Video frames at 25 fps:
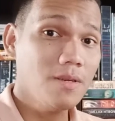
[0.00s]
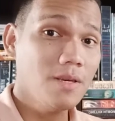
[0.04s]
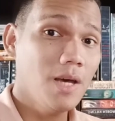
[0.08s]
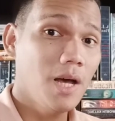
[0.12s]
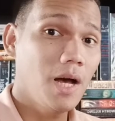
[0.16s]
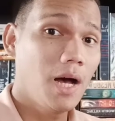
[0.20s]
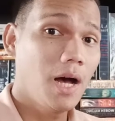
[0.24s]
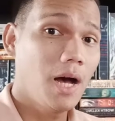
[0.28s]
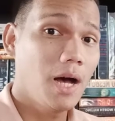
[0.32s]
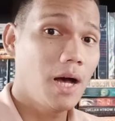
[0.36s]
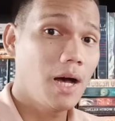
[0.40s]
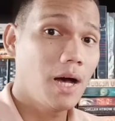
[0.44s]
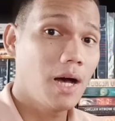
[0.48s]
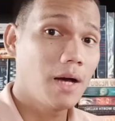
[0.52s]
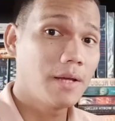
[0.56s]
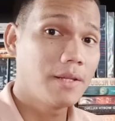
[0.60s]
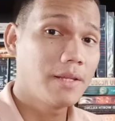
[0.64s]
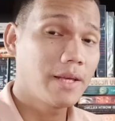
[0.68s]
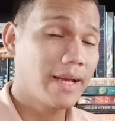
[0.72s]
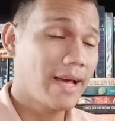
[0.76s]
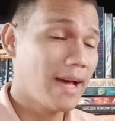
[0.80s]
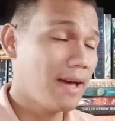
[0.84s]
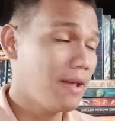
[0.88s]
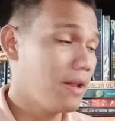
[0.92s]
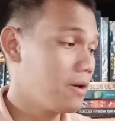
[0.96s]
uh, the
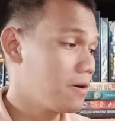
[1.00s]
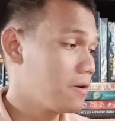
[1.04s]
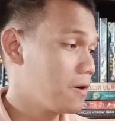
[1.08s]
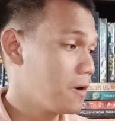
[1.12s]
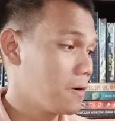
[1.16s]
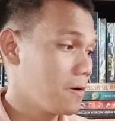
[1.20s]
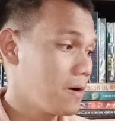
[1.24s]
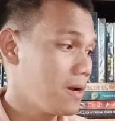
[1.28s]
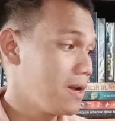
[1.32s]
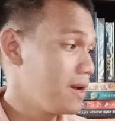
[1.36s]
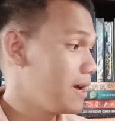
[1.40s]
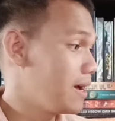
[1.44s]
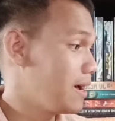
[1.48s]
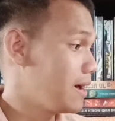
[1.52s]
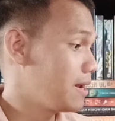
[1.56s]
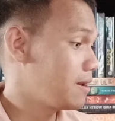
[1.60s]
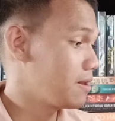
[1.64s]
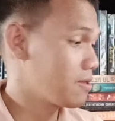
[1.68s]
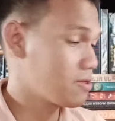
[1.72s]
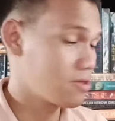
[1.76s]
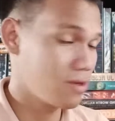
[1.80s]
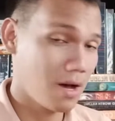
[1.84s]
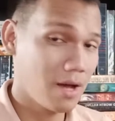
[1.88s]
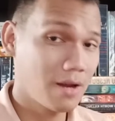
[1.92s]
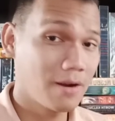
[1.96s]
category and
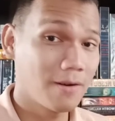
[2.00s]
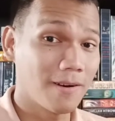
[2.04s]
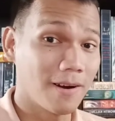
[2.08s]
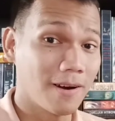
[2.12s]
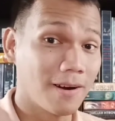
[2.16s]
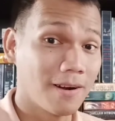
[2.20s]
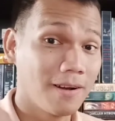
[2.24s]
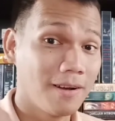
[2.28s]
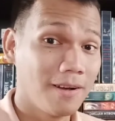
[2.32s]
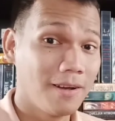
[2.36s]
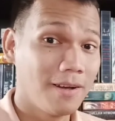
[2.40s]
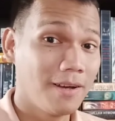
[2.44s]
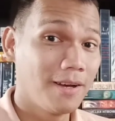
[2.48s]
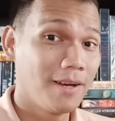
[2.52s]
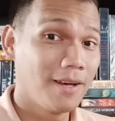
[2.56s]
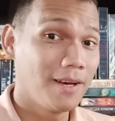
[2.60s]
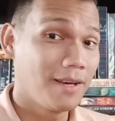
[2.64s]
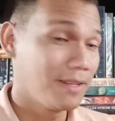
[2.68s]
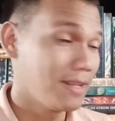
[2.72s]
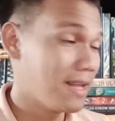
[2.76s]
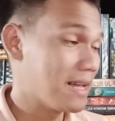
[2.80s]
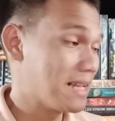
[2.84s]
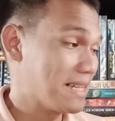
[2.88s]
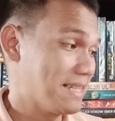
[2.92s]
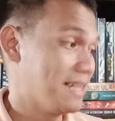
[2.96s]
the genre.
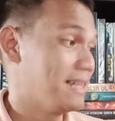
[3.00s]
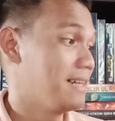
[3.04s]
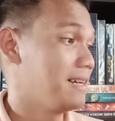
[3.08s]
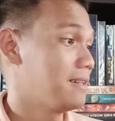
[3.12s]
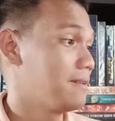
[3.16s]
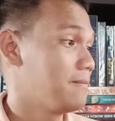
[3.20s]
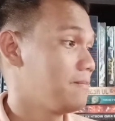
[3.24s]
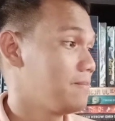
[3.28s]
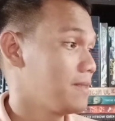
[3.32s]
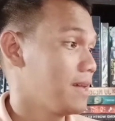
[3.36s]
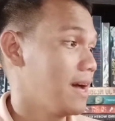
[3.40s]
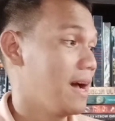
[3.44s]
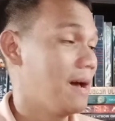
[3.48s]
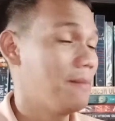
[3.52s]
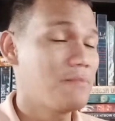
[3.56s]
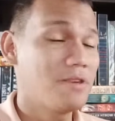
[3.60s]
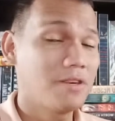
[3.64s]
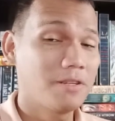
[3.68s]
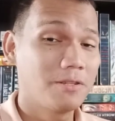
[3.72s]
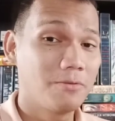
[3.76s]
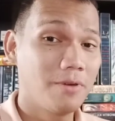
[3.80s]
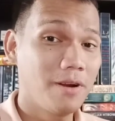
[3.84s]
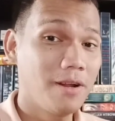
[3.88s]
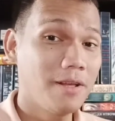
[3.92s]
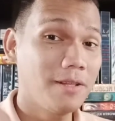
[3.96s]
That's it. I'm
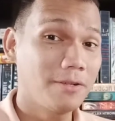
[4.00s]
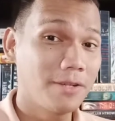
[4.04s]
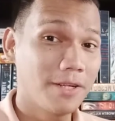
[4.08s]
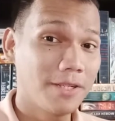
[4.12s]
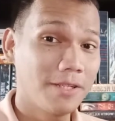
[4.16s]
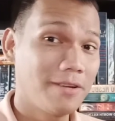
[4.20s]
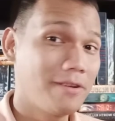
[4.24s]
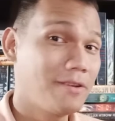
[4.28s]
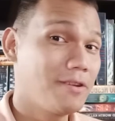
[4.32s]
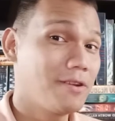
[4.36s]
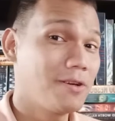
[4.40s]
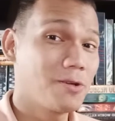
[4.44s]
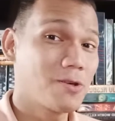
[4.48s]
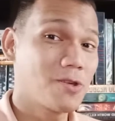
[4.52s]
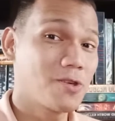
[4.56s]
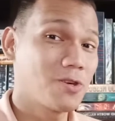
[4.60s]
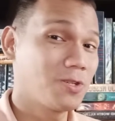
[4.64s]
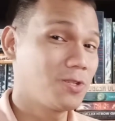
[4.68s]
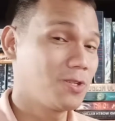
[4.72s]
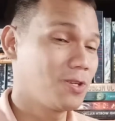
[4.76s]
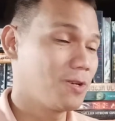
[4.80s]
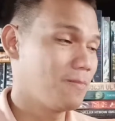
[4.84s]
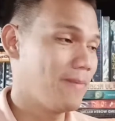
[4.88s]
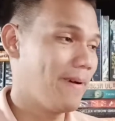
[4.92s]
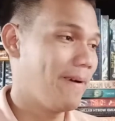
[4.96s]
just really trusting Neal
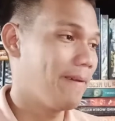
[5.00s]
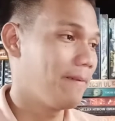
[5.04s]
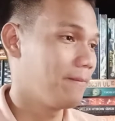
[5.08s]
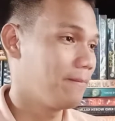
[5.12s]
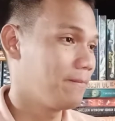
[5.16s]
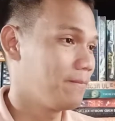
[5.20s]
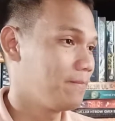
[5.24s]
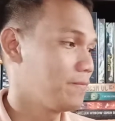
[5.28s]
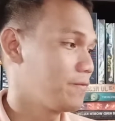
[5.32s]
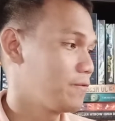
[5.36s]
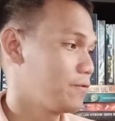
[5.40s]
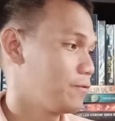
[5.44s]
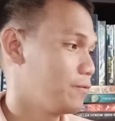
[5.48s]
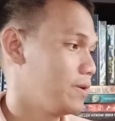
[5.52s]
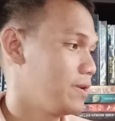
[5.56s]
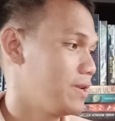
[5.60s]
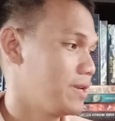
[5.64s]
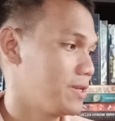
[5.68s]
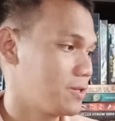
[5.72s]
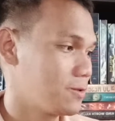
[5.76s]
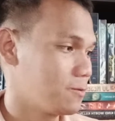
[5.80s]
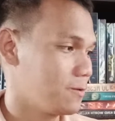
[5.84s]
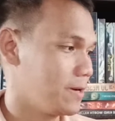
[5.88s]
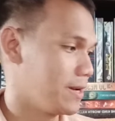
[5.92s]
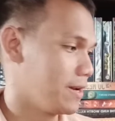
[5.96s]
Shusterman with
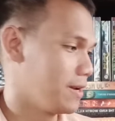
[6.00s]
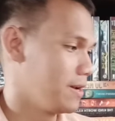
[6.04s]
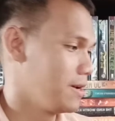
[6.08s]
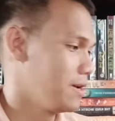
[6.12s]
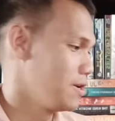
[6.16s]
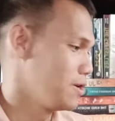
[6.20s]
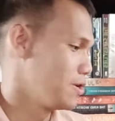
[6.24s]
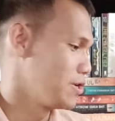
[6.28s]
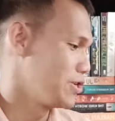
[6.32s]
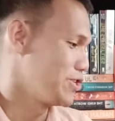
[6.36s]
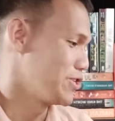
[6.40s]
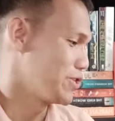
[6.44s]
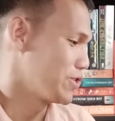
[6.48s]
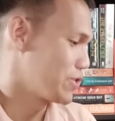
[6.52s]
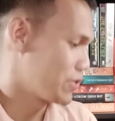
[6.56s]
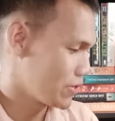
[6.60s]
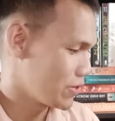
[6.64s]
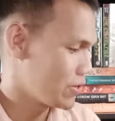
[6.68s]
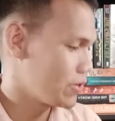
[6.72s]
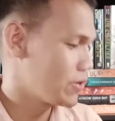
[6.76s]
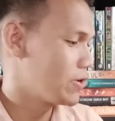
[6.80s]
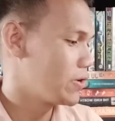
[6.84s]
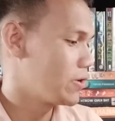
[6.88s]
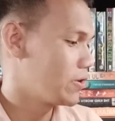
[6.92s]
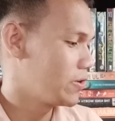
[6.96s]
this one
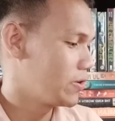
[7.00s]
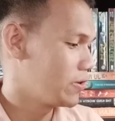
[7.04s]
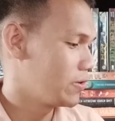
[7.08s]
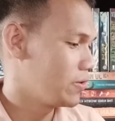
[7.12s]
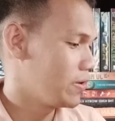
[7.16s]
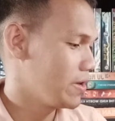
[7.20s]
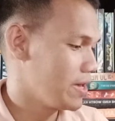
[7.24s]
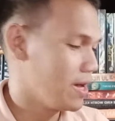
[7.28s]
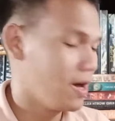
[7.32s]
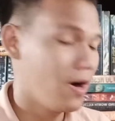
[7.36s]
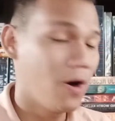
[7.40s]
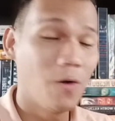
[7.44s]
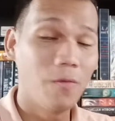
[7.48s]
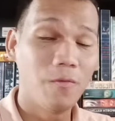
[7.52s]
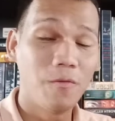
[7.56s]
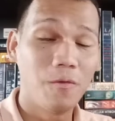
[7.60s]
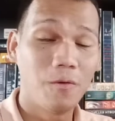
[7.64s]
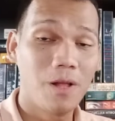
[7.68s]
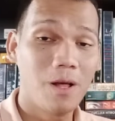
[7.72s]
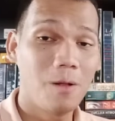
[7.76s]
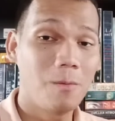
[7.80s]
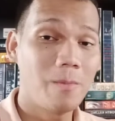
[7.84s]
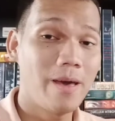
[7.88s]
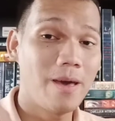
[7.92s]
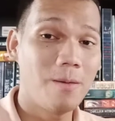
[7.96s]
so yeah
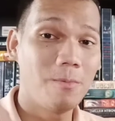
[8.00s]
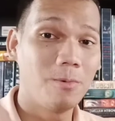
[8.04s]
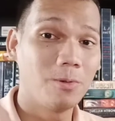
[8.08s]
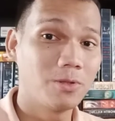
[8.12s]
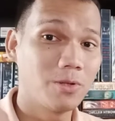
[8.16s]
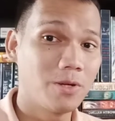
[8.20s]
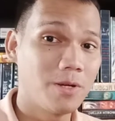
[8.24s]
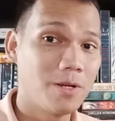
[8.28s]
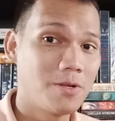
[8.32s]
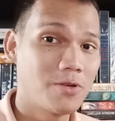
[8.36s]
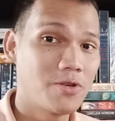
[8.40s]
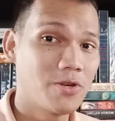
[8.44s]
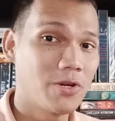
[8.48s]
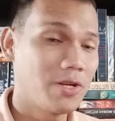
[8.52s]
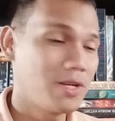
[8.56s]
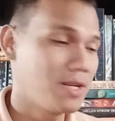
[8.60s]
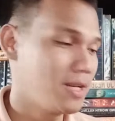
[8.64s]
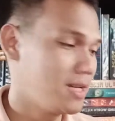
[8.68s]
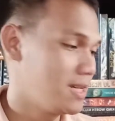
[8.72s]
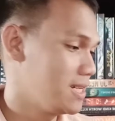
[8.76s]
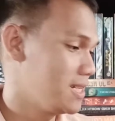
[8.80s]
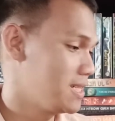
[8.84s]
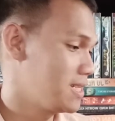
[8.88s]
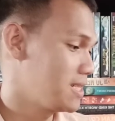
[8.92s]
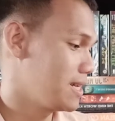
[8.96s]
hopefully i'll be able to enjoy
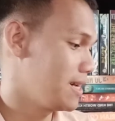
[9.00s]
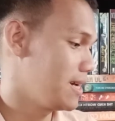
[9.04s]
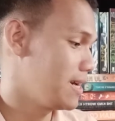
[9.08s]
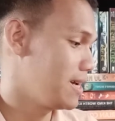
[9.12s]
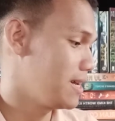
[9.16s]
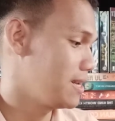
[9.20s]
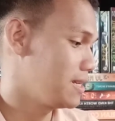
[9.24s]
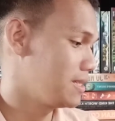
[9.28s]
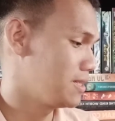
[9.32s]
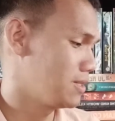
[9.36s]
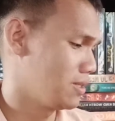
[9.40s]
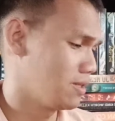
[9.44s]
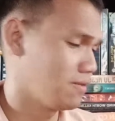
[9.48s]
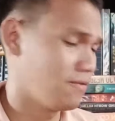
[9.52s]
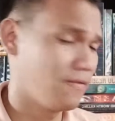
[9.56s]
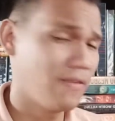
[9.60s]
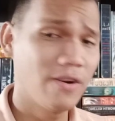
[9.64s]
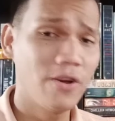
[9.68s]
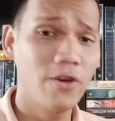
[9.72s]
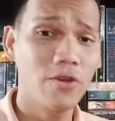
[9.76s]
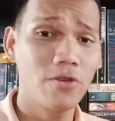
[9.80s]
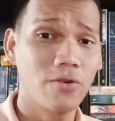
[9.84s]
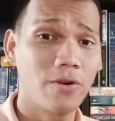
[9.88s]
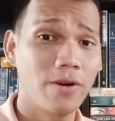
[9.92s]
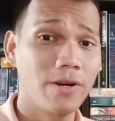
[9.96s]
this and this is a
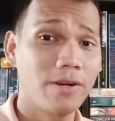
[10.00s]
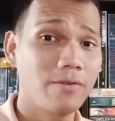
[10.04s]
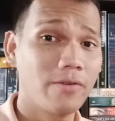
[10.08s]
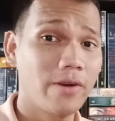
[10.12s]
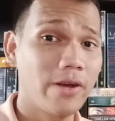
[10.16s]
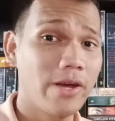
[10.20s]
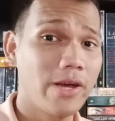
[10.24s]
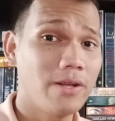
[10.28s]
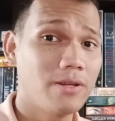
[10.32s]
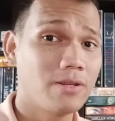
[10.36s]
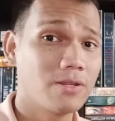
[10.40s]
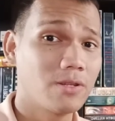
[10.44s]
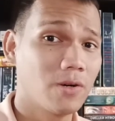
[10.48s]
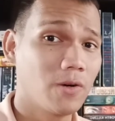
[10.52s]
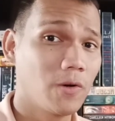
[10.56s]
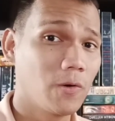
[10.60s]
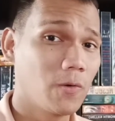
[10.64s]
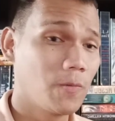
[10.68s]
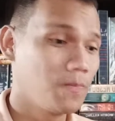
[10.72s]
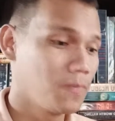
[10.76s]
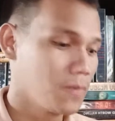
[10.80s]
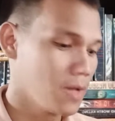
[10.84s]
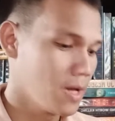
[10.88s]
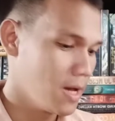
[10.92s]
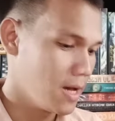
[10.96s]
very short read so
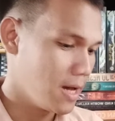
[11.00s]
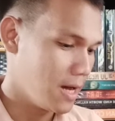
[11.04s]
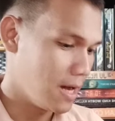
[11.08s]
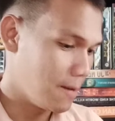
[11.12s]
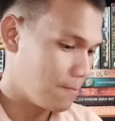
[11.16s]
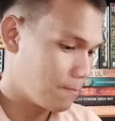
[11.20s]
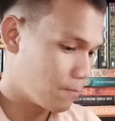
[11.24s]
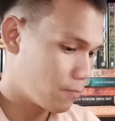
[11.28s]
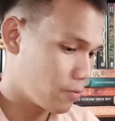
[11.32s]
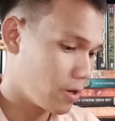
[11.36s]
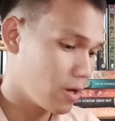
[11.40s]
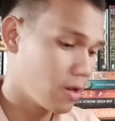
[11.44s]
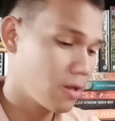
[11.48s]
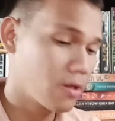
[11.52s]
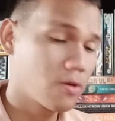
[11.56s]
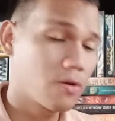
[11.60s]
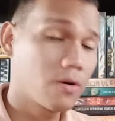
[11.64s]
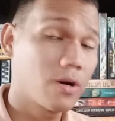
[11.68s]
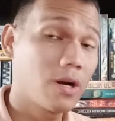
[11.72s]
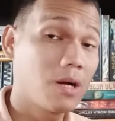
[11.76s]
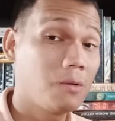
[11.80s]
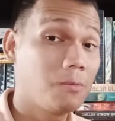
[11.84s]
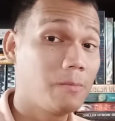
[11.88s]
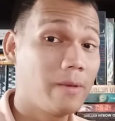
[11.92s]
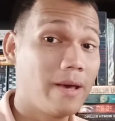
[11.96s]
i'm pretty
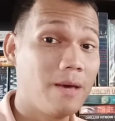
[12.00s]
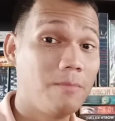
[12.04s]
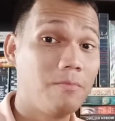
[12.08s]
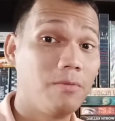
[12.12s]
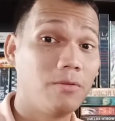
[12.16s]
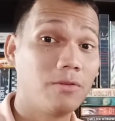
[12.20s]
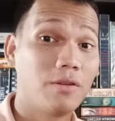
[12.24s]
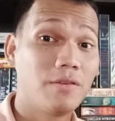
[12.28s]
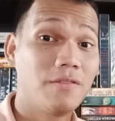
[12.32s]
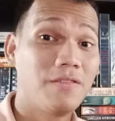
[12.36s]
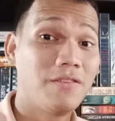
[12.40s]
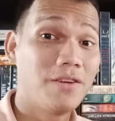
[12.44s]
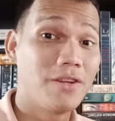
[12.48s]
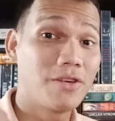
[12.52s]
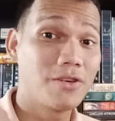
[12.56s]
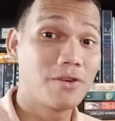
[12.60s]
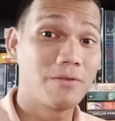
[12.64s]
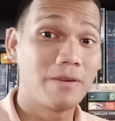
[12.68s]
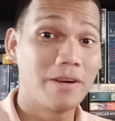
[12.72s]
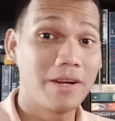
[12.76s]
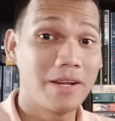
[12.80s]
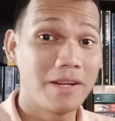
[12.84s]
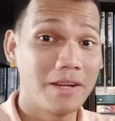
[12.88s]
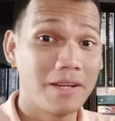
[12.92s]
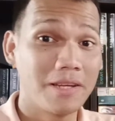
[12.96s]
sure i'll be able to finish
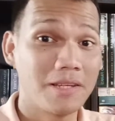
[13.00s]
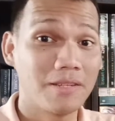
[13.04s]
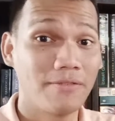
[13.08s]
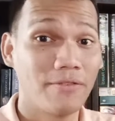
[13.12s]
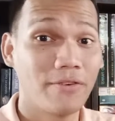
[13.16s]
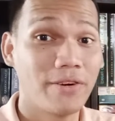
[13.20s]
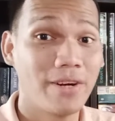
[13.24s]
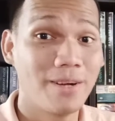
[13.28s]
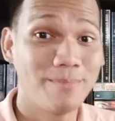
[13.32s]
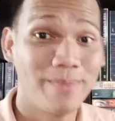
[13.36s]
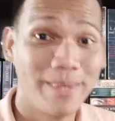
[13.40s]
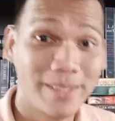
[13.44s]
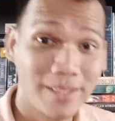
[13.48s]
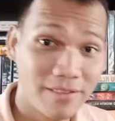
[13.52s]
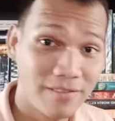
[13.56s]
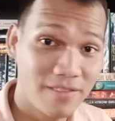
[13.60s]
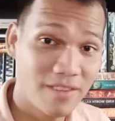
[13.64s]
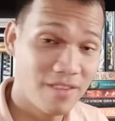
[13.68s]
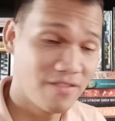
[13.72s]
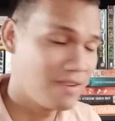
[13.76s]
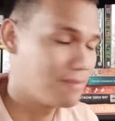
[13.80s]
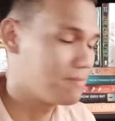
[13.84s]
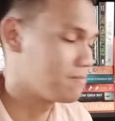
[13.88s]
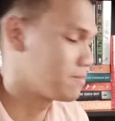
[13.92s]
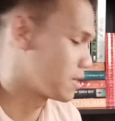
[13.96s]
reading this for the month of
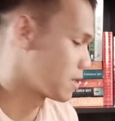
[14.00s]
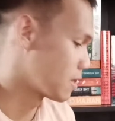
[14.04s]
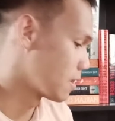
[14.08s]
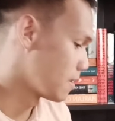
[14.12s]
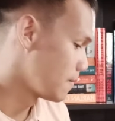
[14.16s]
november